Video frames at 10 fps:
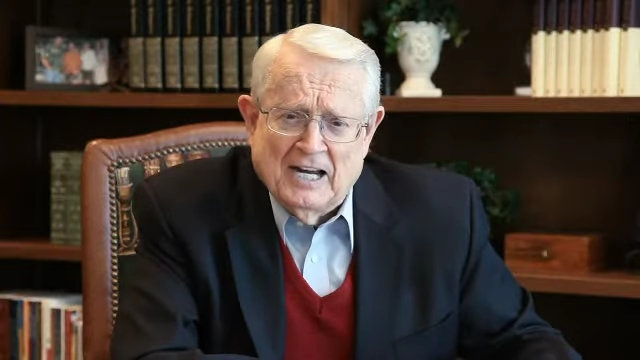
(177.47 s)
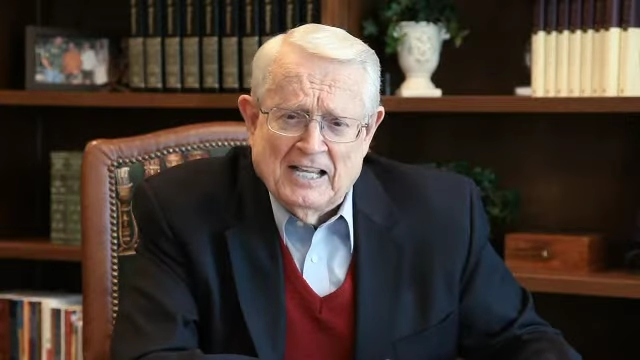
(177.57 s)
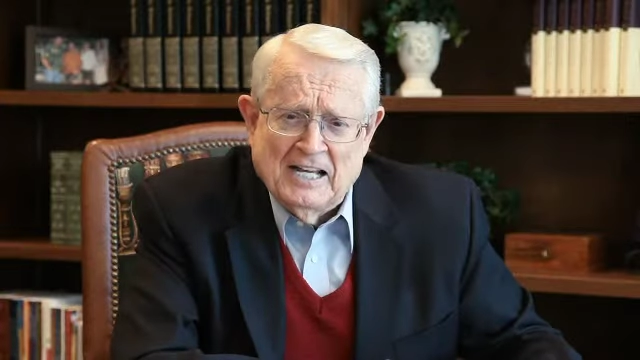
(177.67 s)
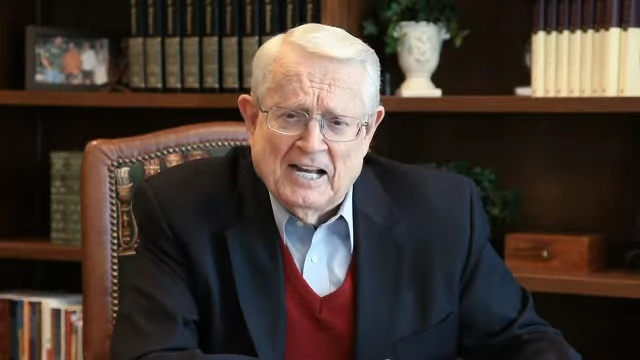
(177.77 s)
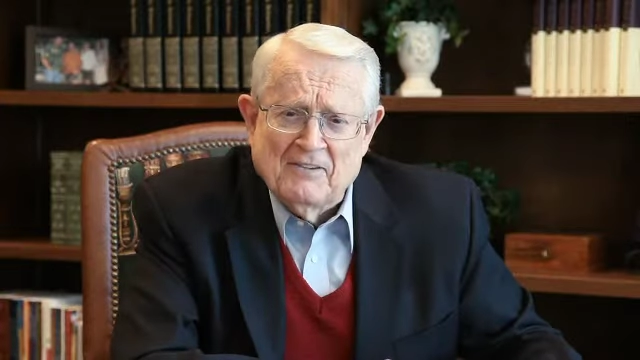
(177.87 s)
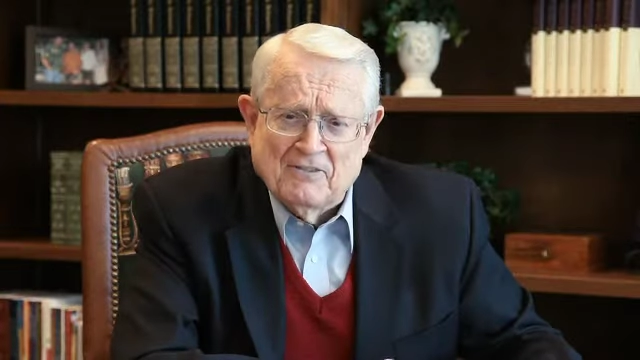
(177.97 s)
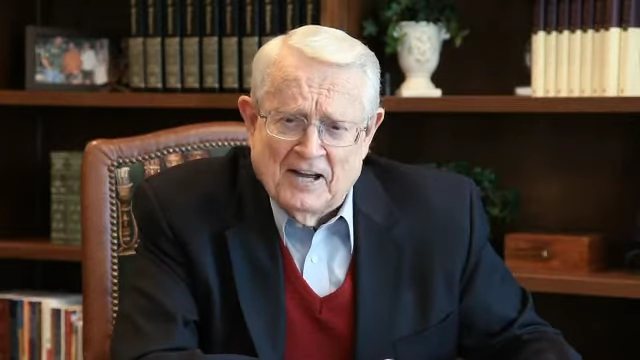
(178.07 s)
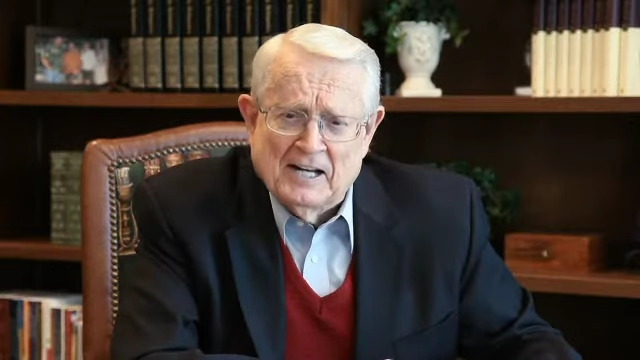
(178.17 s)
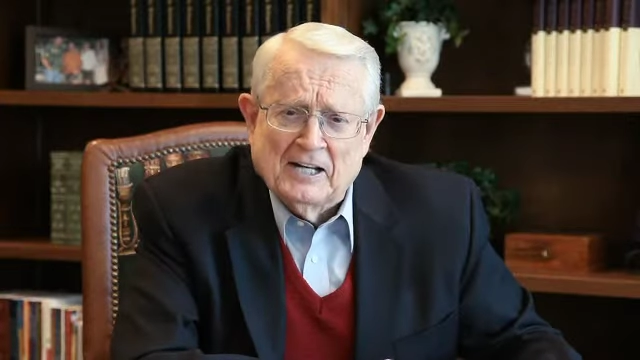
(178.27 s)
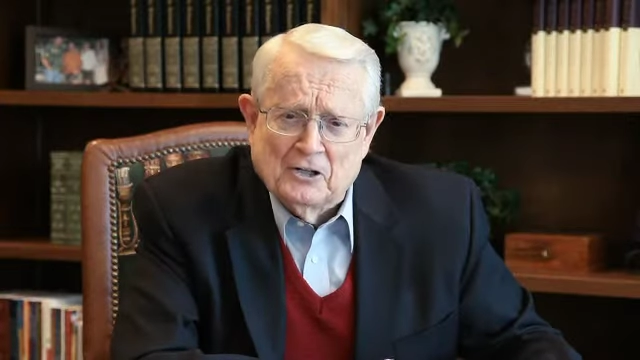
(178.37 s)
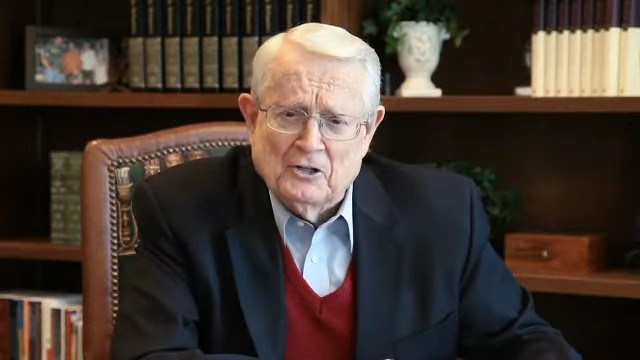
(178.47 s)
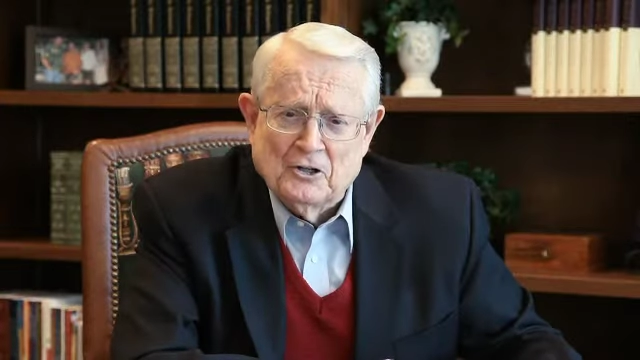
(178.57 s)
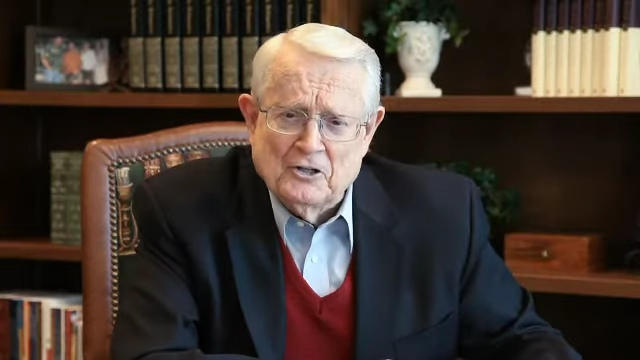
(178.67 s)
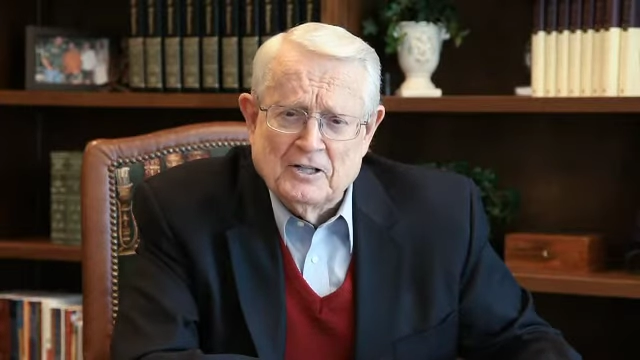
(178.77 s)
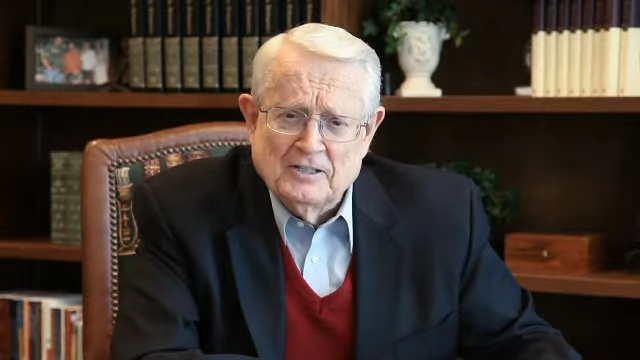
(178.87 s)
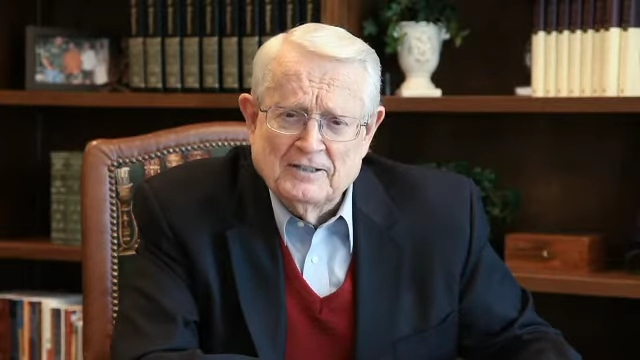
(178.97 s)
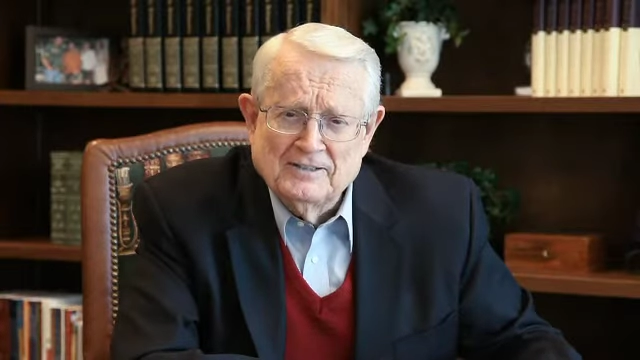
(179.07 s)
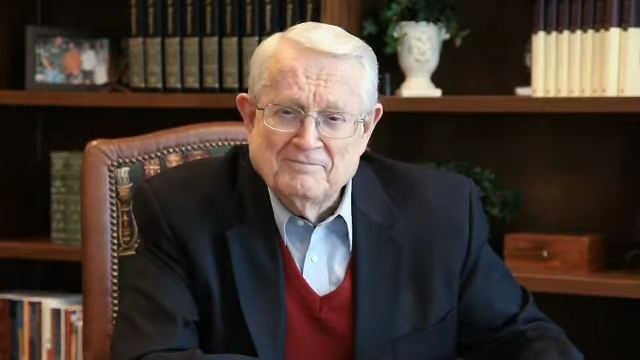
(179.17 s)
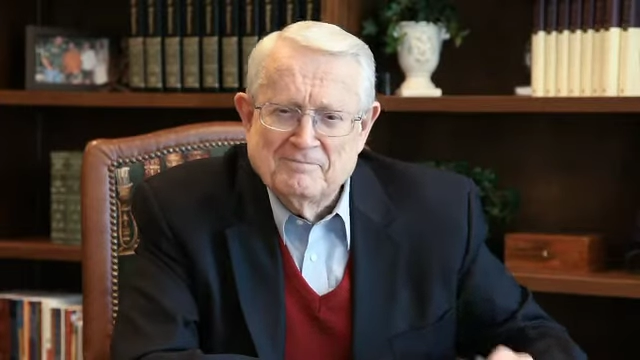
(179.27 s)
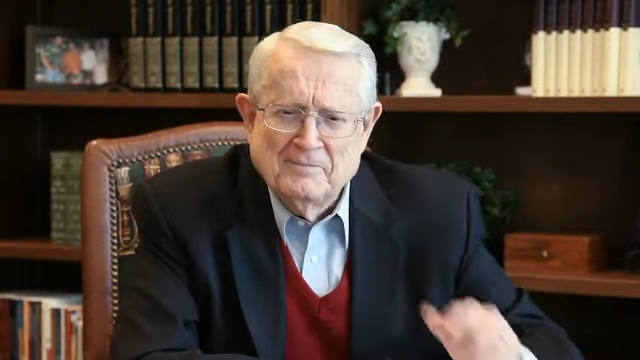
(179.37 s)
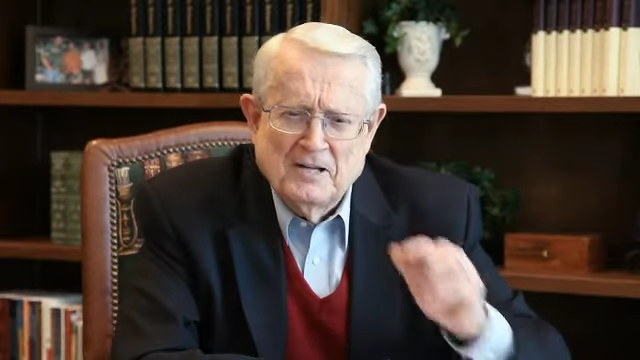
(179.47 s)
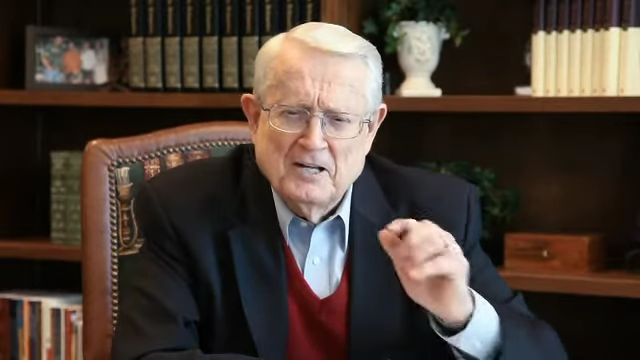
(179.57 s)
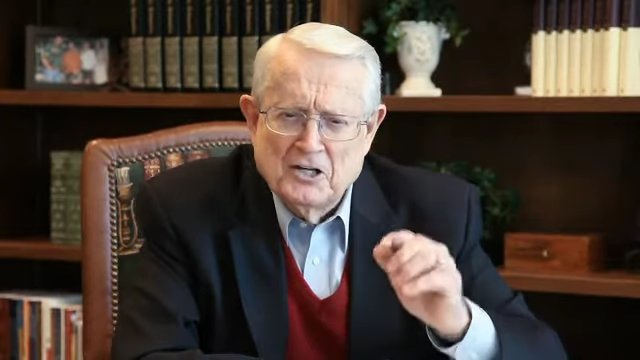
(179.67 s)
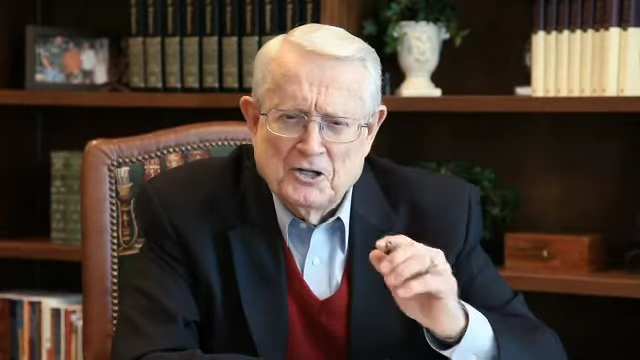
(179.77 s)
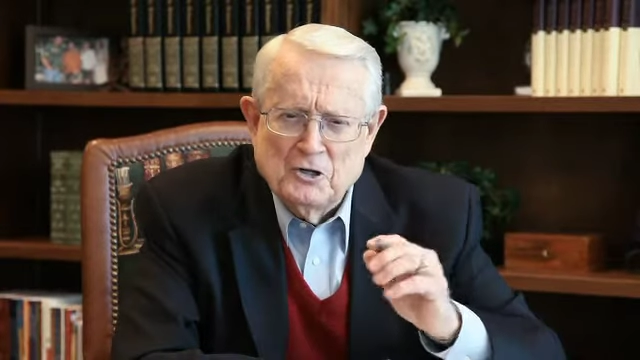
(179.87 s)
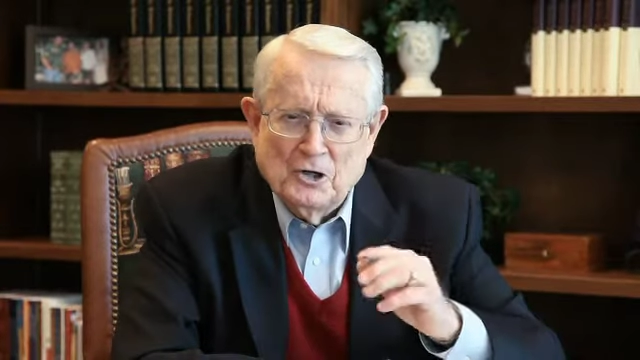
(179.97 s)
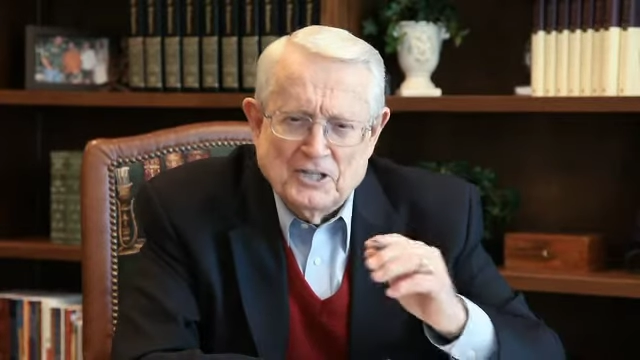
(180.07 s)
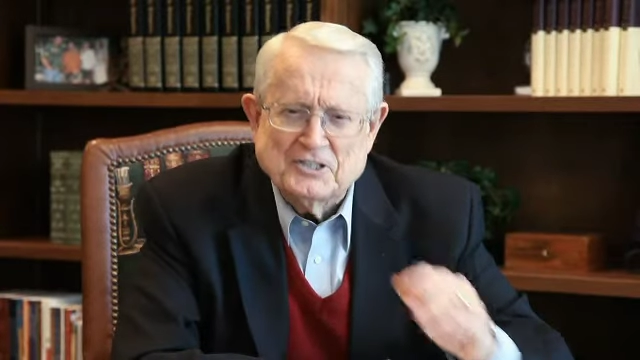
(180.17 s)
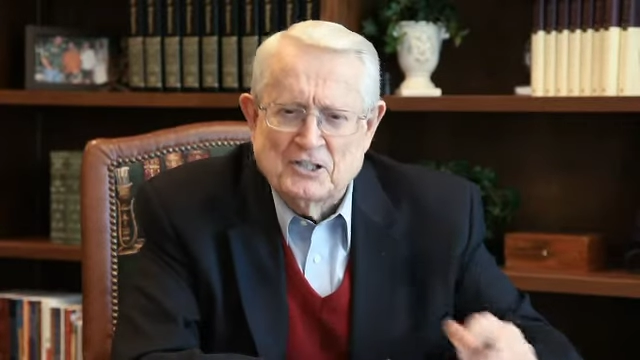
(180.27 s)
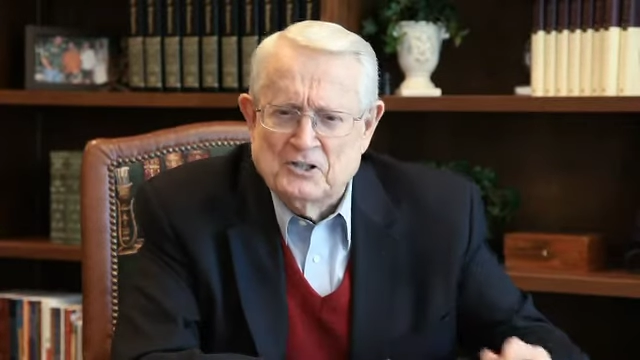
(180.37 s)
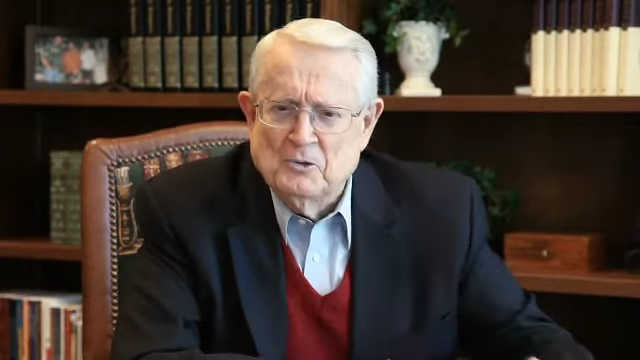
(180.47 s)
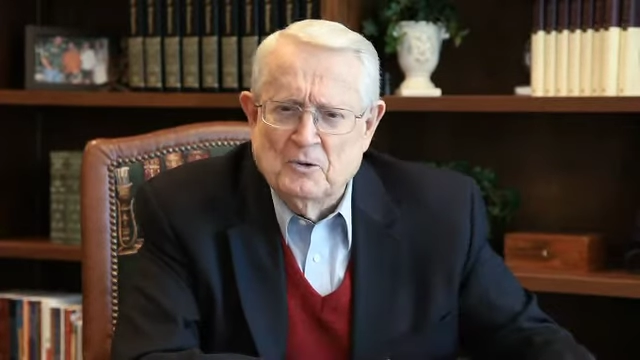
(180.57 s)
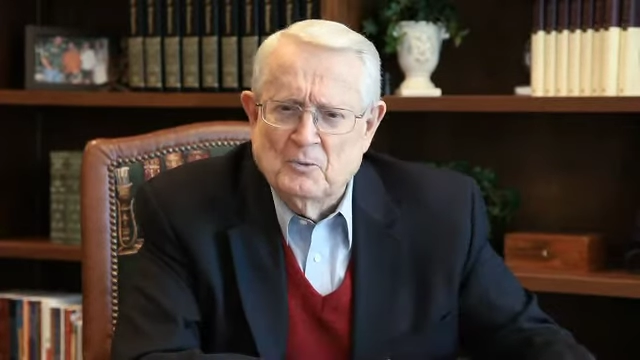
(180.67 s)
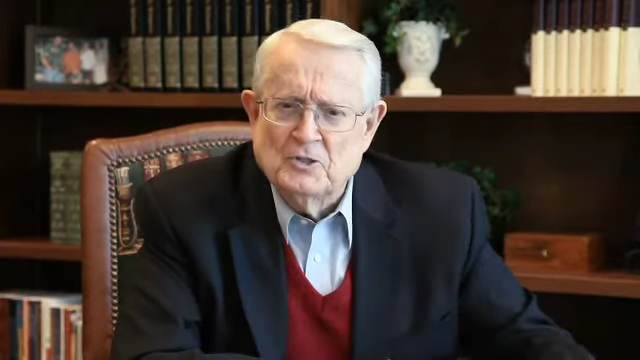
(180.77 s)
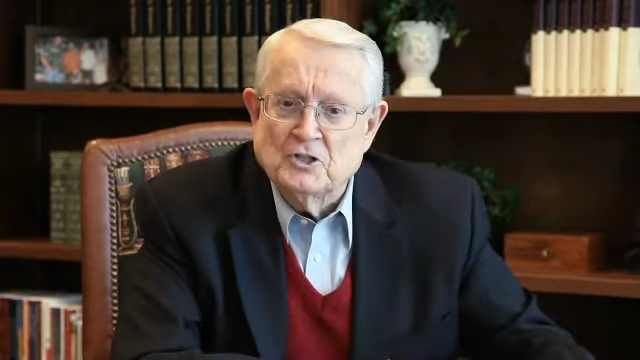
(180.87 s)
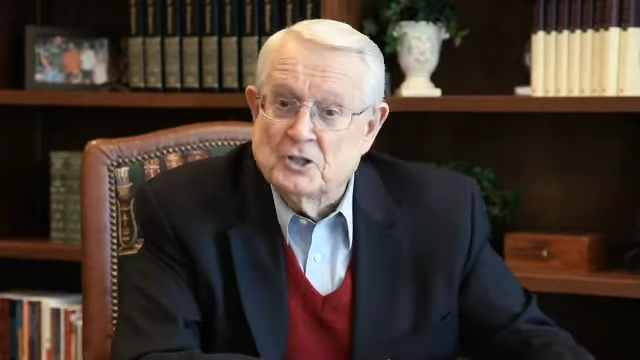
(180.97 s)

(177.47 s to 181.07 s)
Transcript: I think I finally learned you listen to her when she